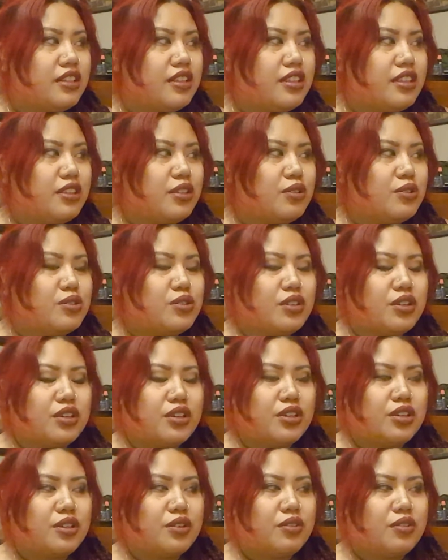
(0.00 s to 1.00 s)
those
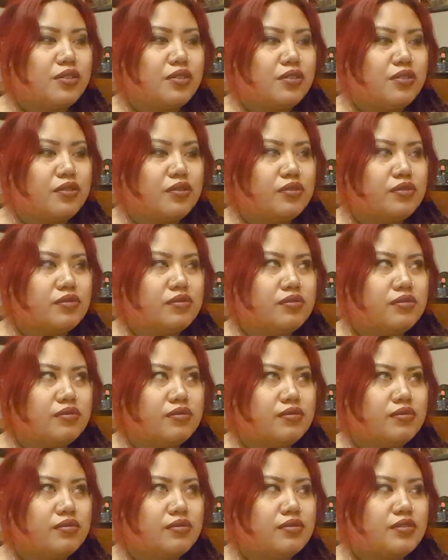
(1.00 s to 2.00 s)
are
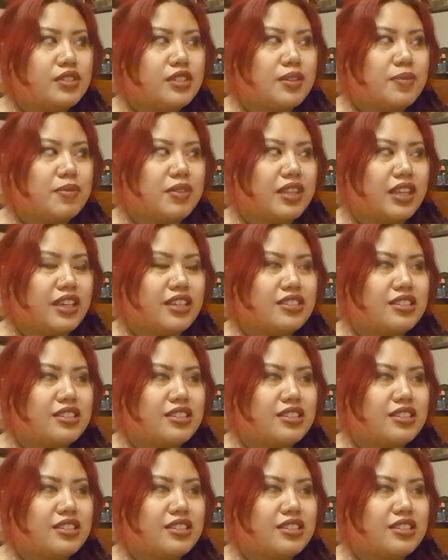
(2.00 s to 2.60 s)
some things